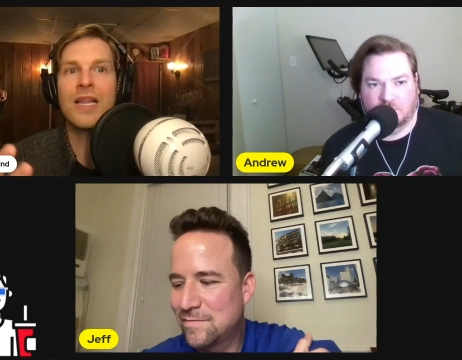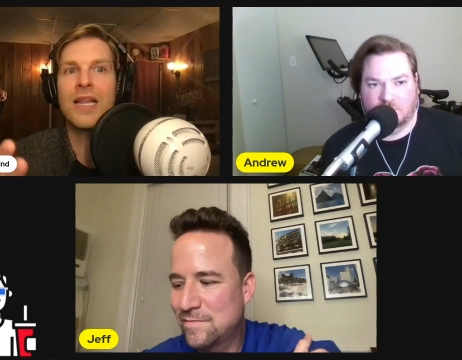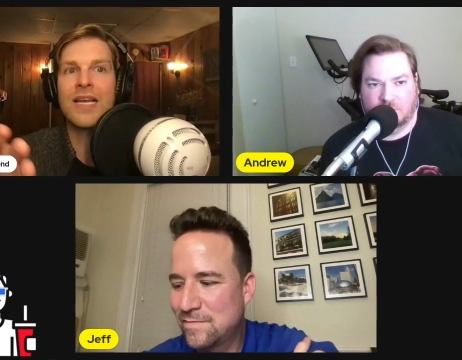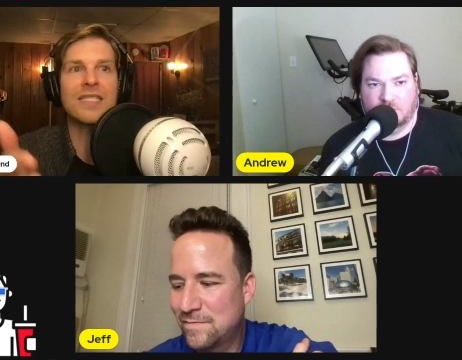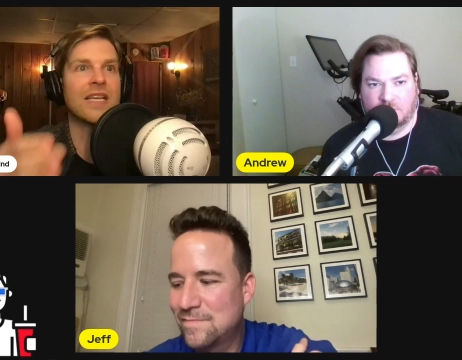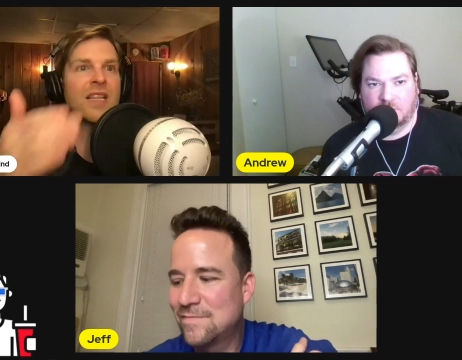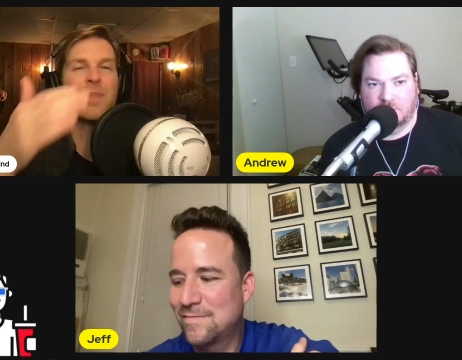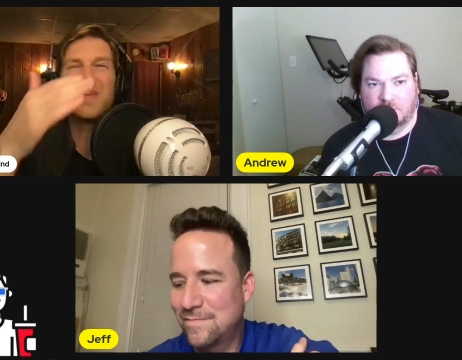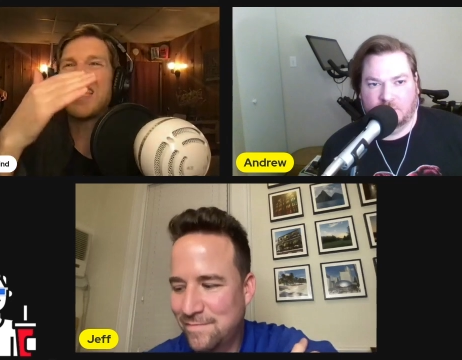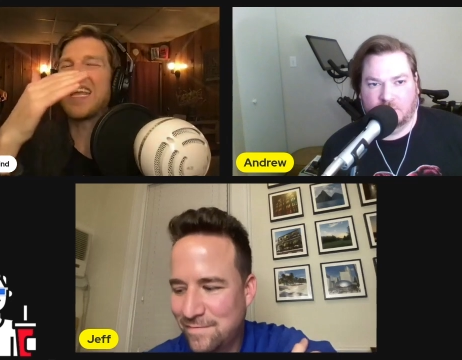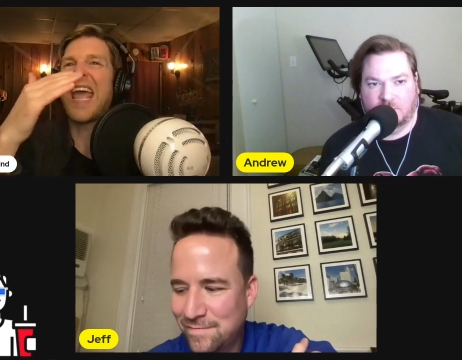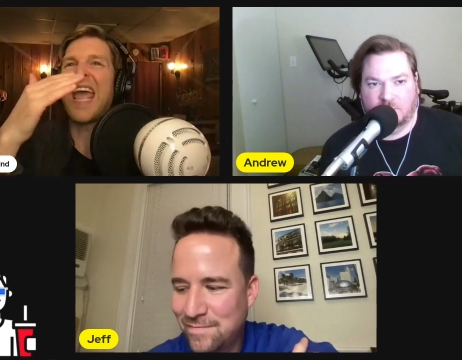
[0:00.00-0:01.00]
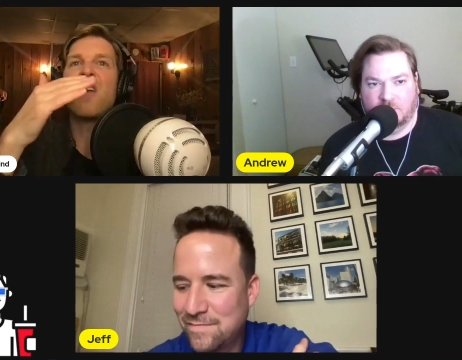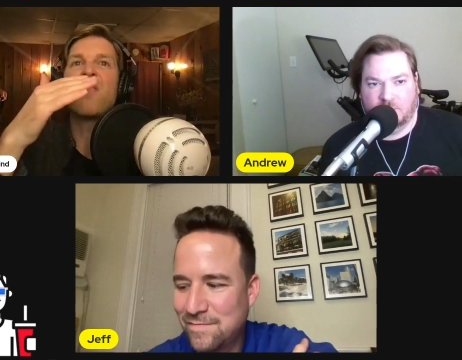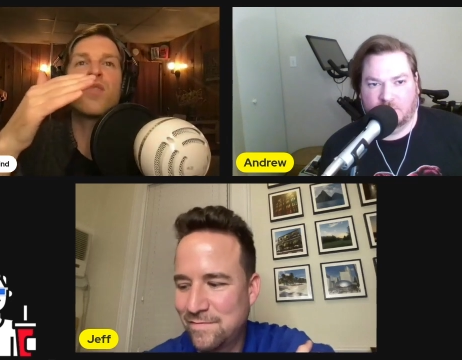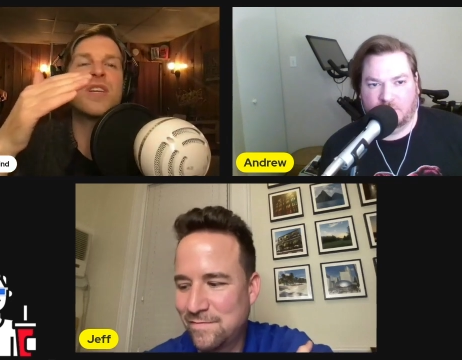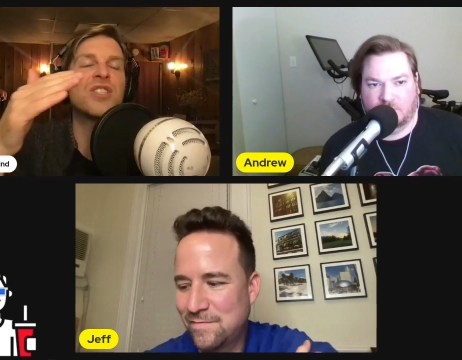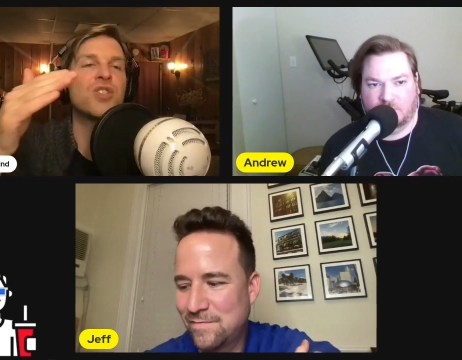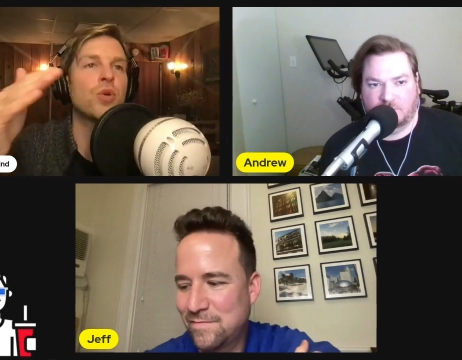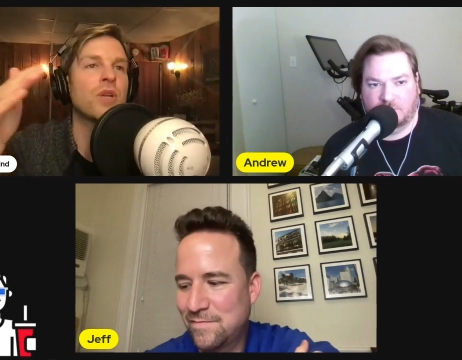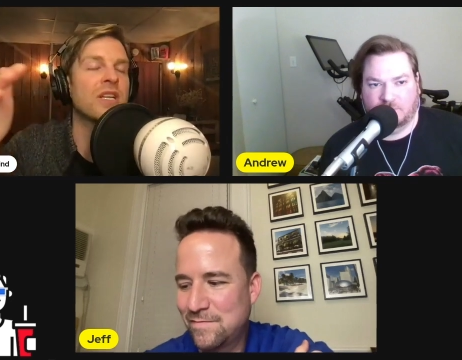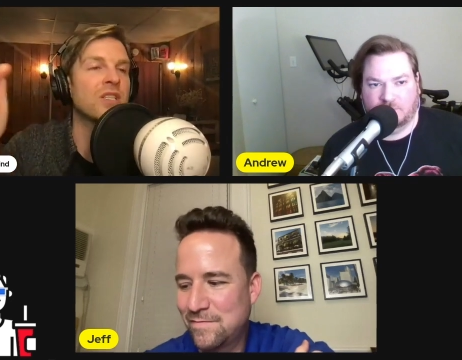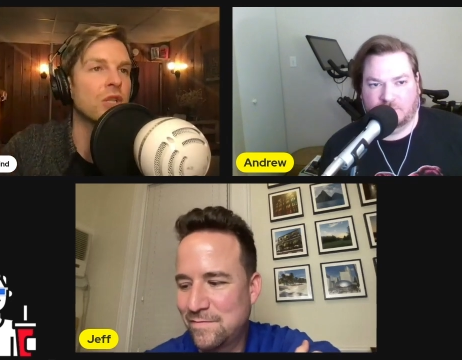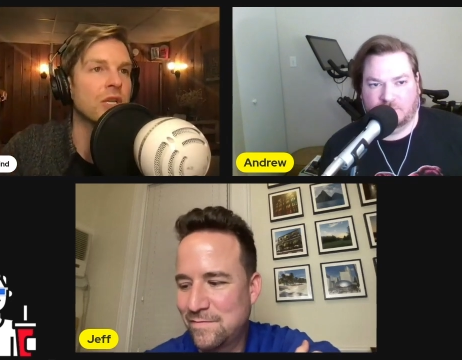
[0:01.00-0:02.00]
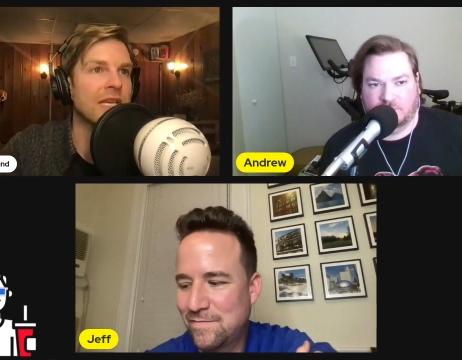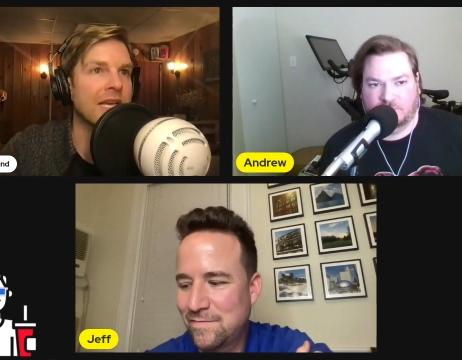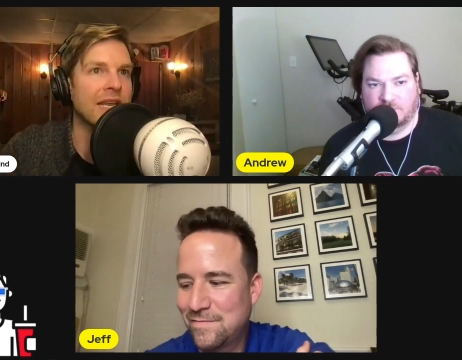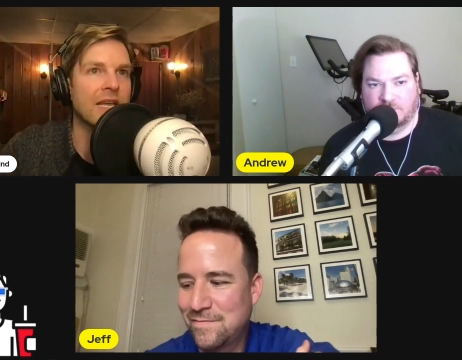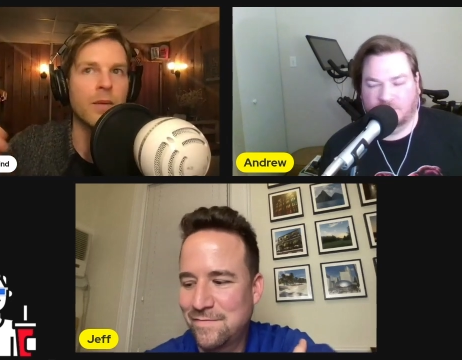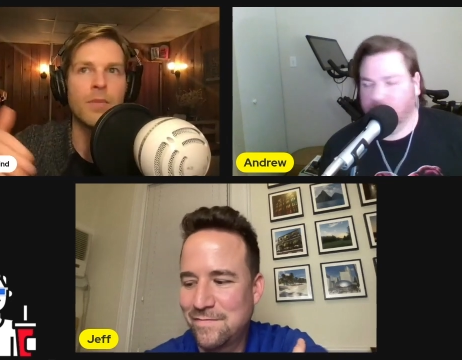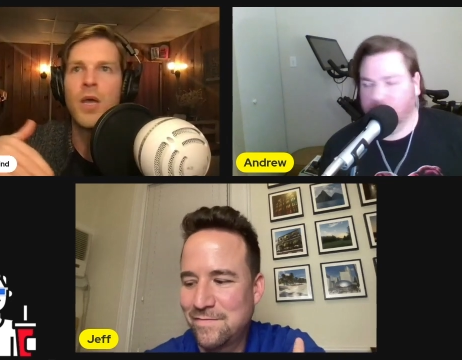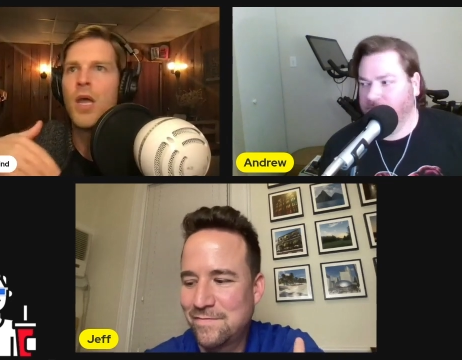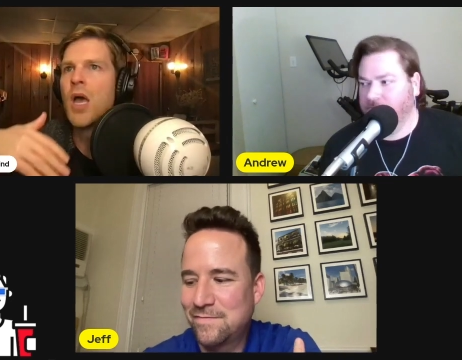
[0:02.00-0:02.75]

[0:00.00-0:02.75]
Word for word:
Speaker 1: Like I said in the beginning, every student is looking at him,